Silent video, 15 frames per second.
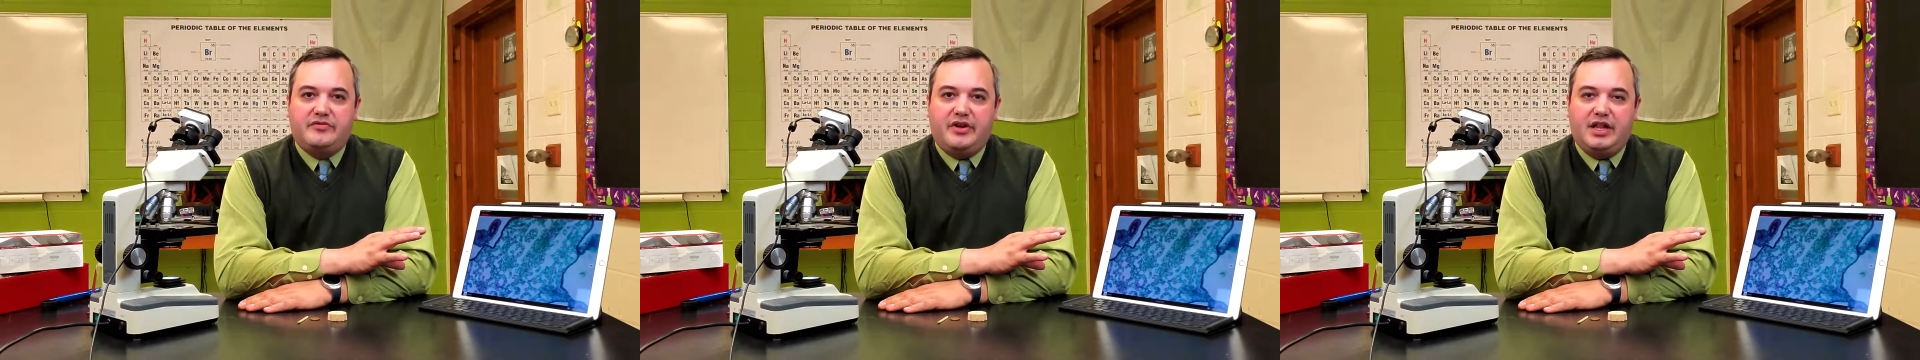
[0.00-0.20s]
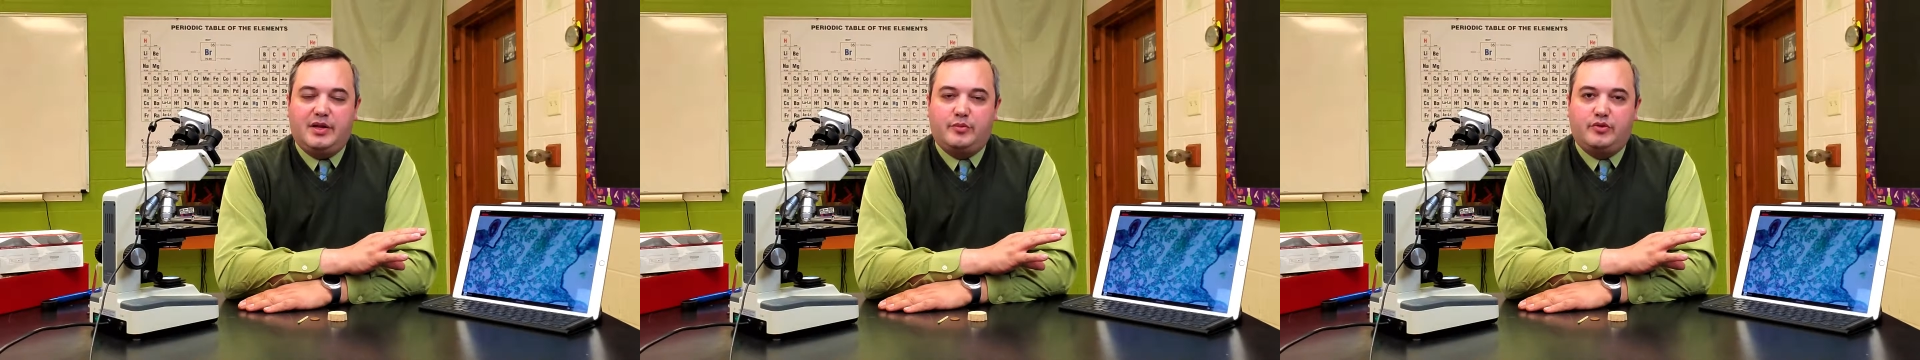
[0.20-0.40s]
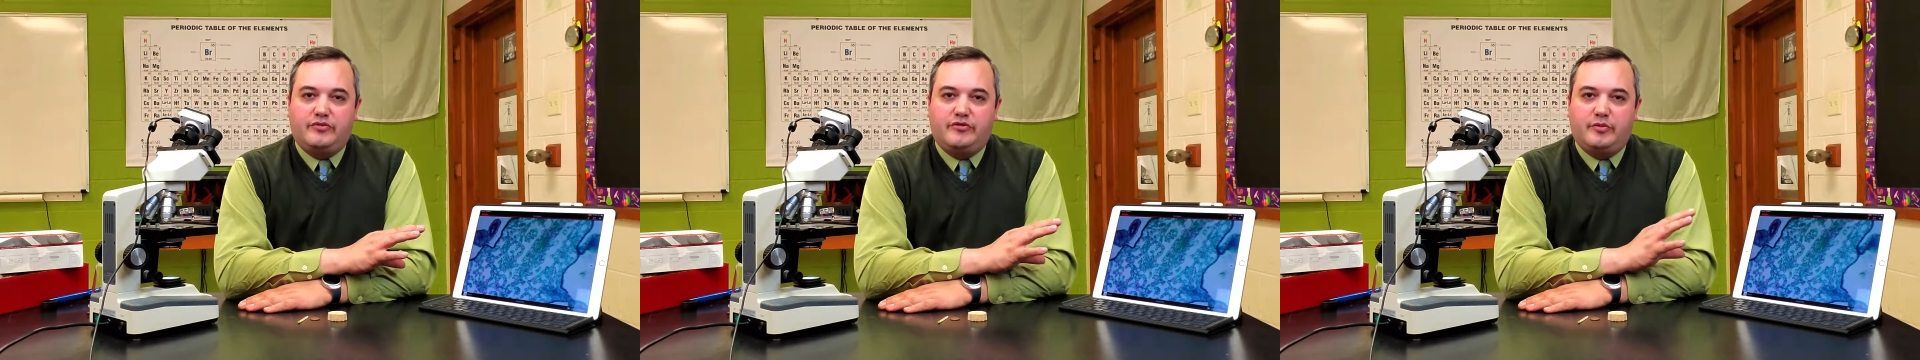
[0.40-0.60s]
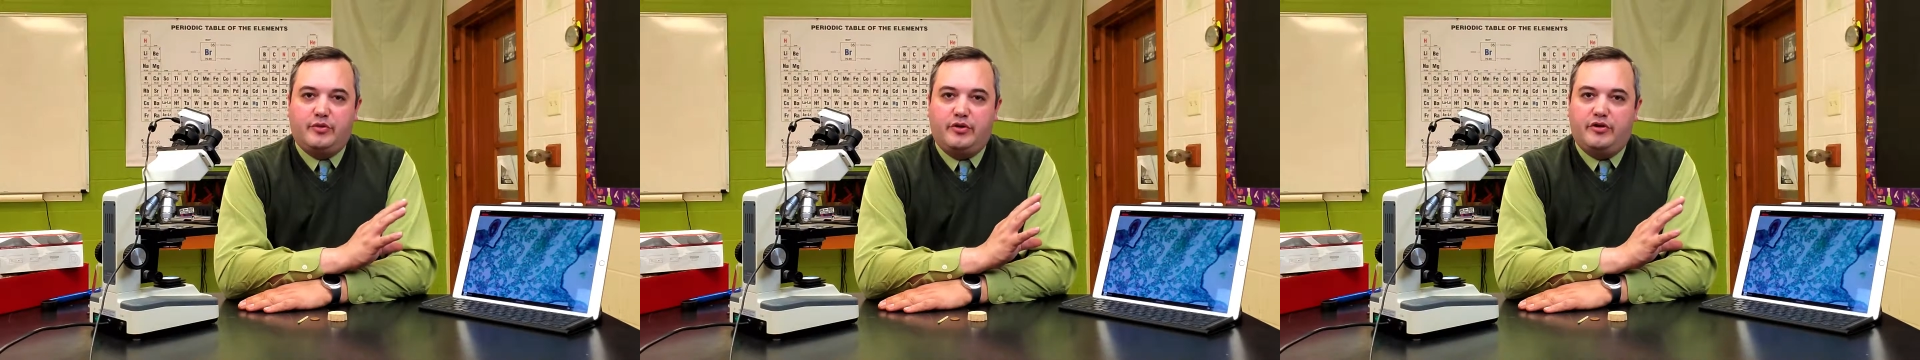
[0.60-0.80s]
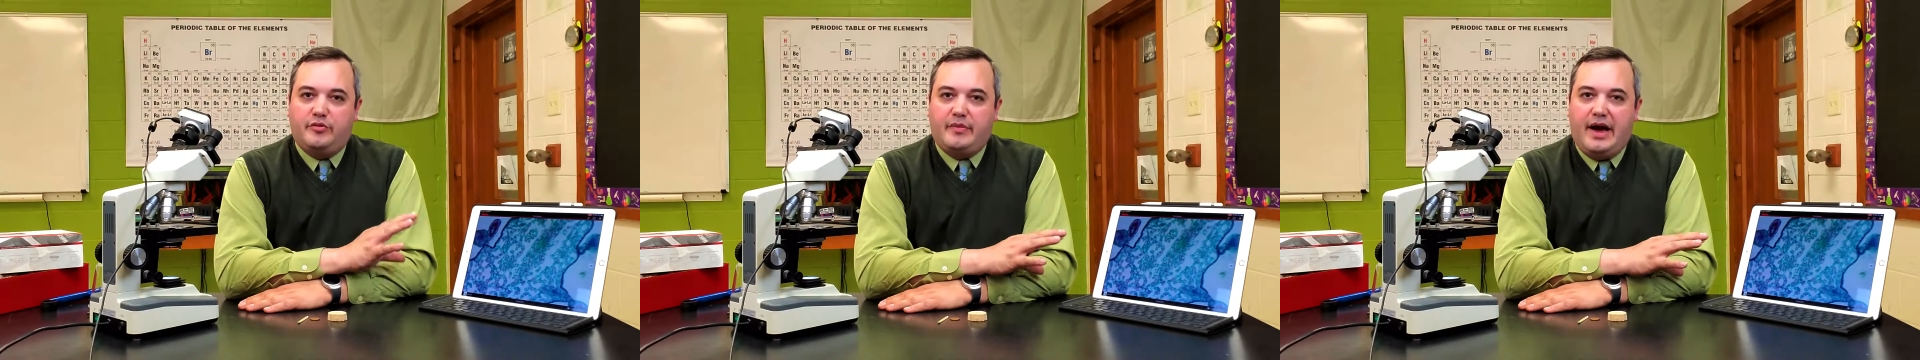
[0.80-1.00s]
available for
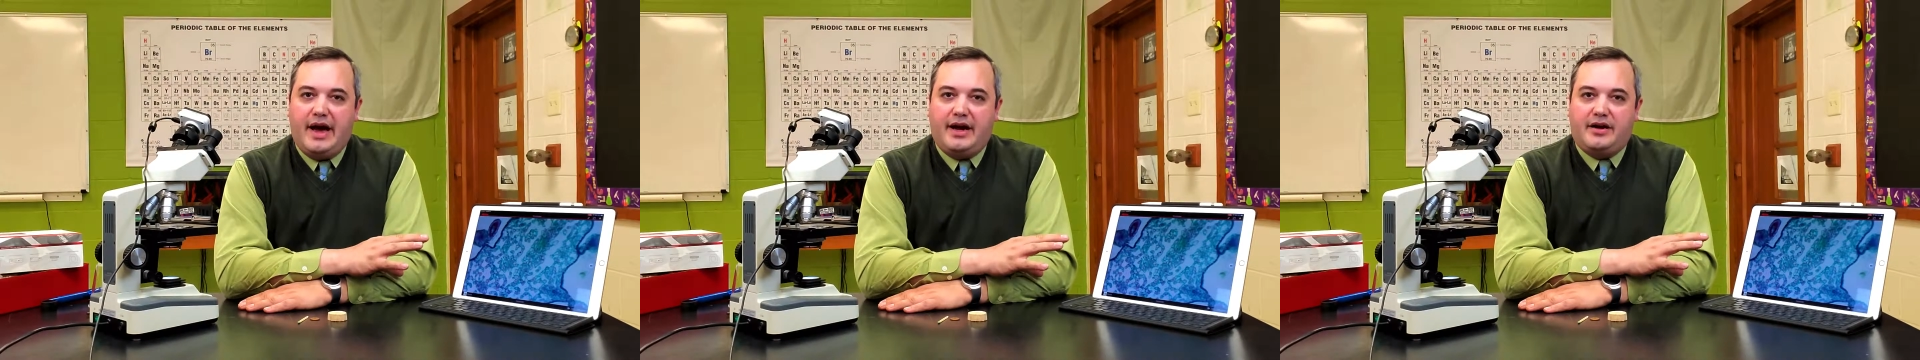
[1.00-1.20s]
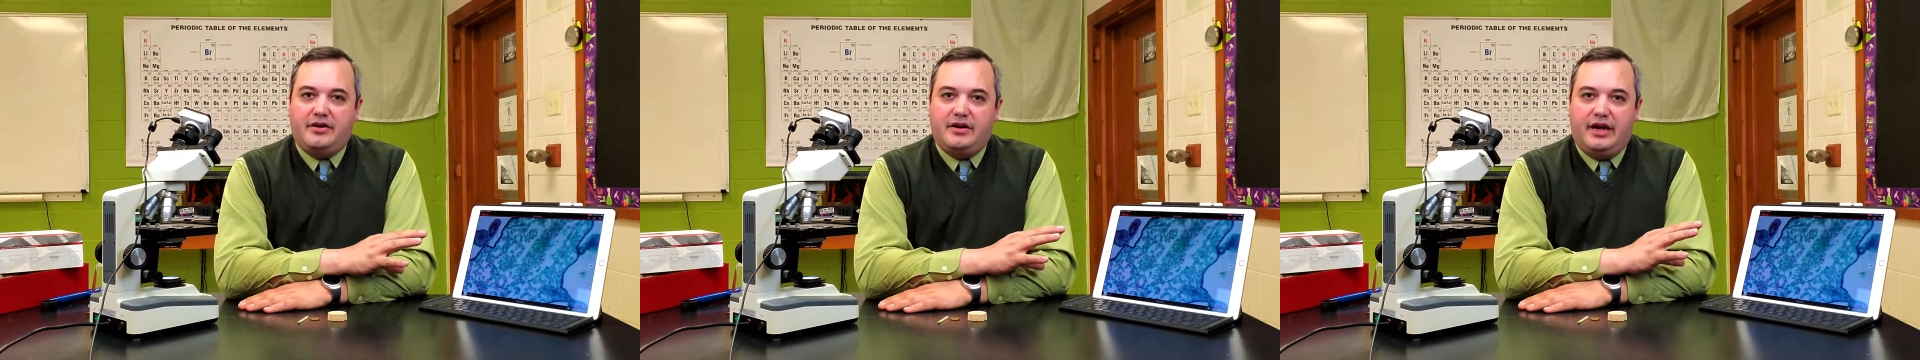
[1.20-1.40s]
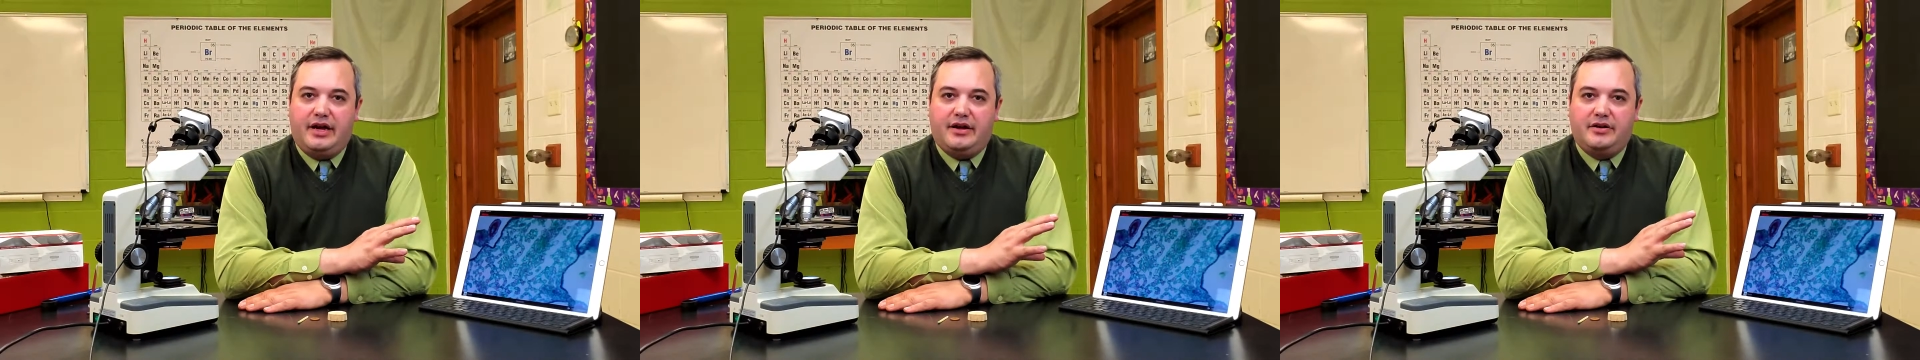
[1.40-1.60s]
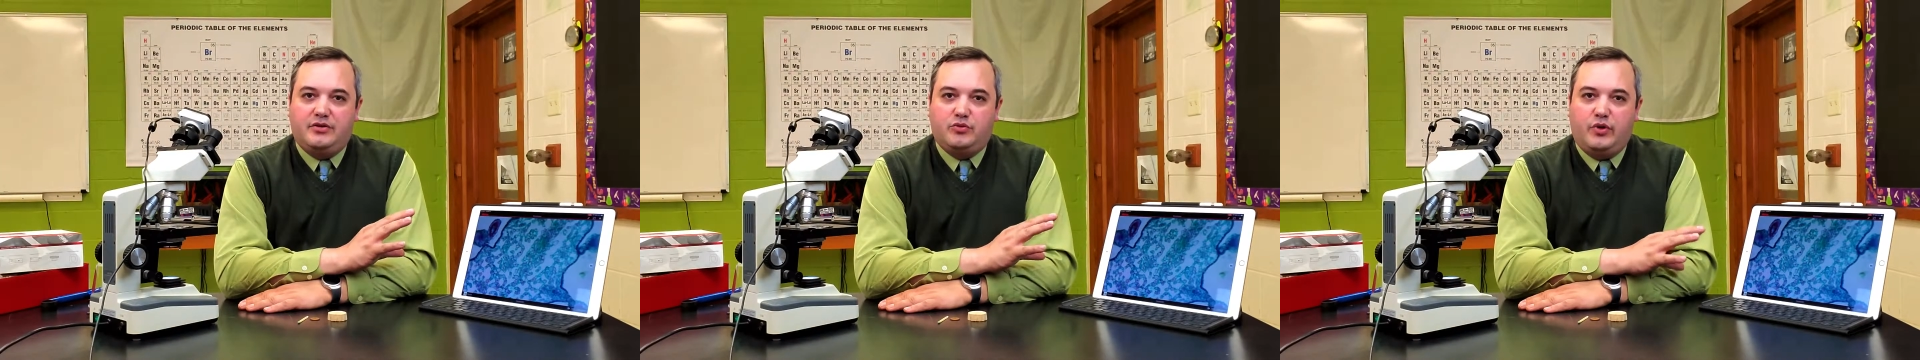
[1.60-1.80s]
both Mac and